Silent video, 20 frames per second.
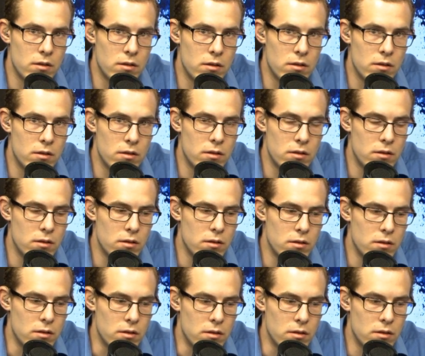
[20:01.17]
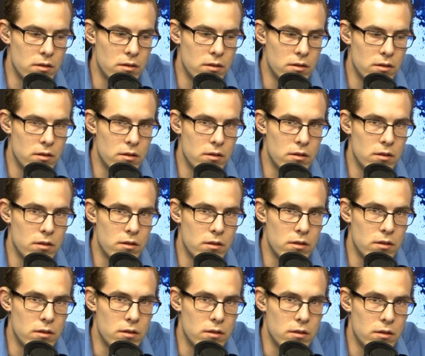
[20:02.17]

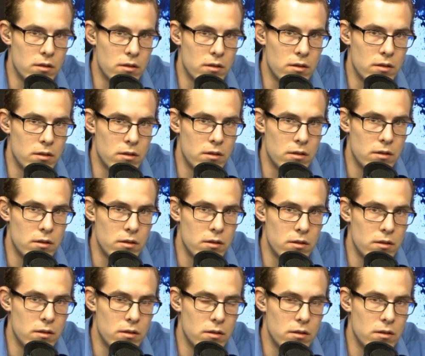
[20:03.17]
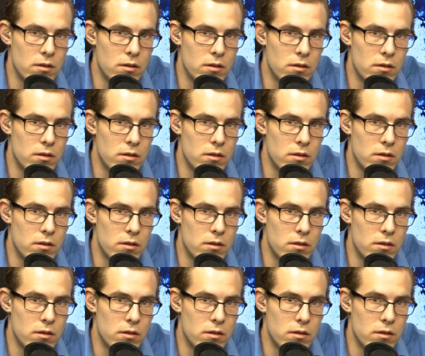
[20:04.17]
This person isn't speaking.